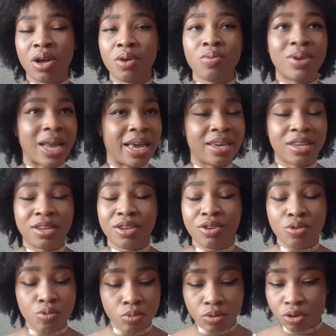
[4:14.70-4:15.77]
like,
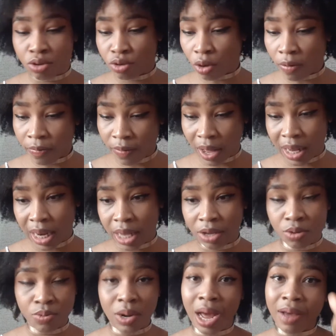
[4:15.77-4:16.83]
you would suffer, like,
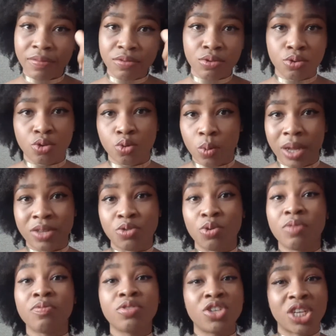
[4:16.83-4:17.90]
you would have to sweat to
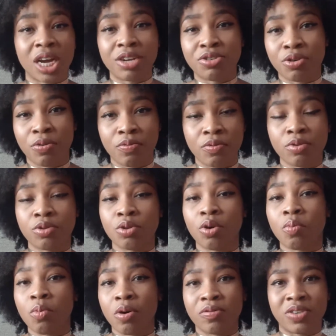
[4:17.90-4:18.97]
even charge your phone,
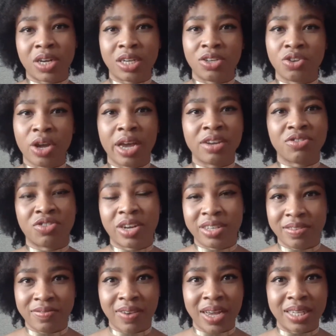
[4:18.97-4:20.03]
talk more of charging your extra
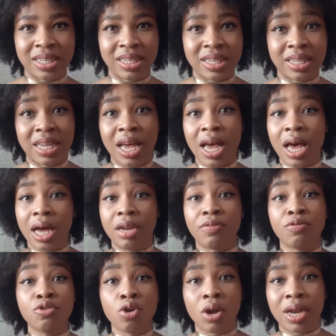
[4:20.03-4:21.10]
devices, and
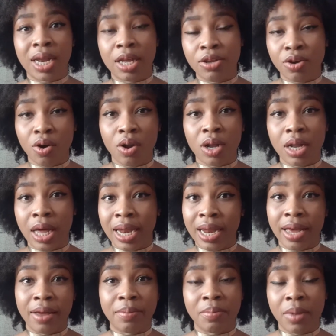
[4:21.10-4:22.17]
even your
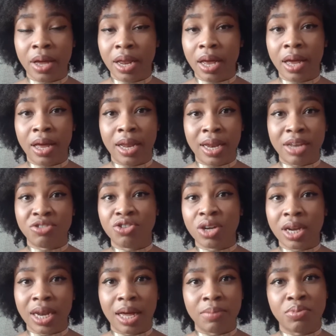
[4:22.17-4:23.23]

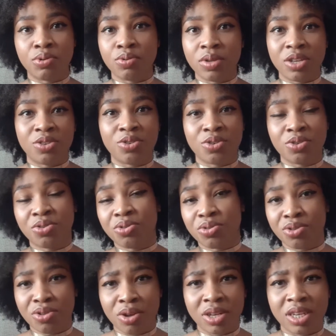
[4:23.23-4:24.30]
electric lamp you would need to use to
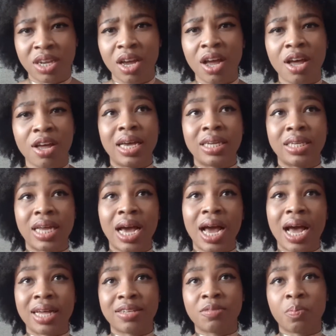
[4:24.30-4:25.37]
study. In that
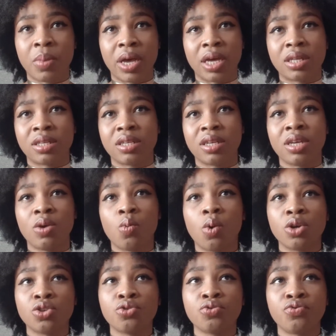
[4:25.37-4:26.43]
aspect, it
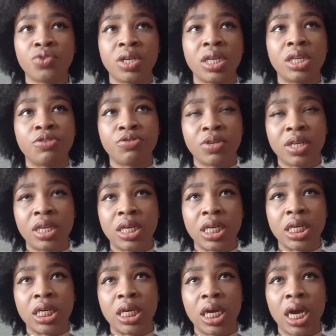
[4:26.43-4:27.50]
wasn't
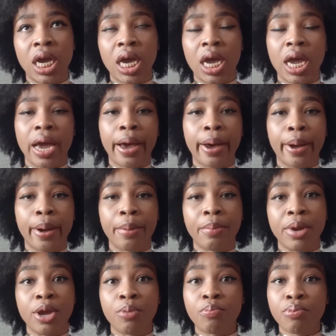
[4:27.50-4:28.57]
really
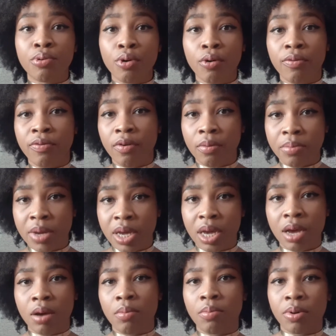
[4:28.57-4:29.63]
a pro for me,
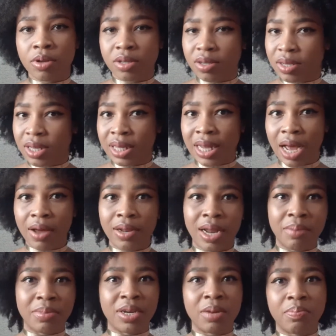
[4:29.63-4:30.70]
but now that
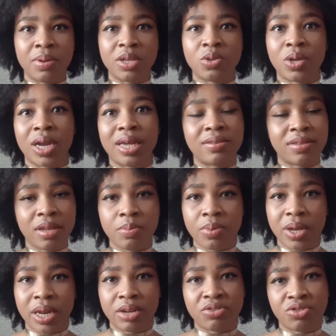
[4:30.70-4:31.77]
I'm in a place where there is stable
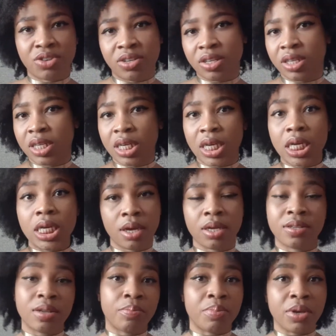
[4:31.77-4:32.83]
electricity,
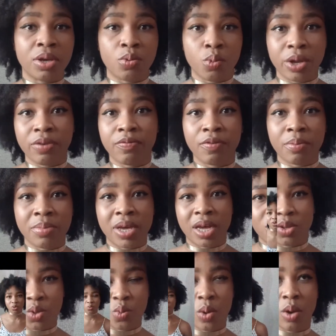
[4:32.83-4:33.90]
is a big win for me
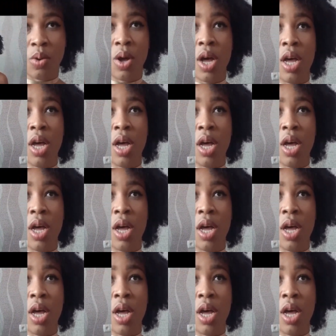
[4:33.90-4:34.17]
as well.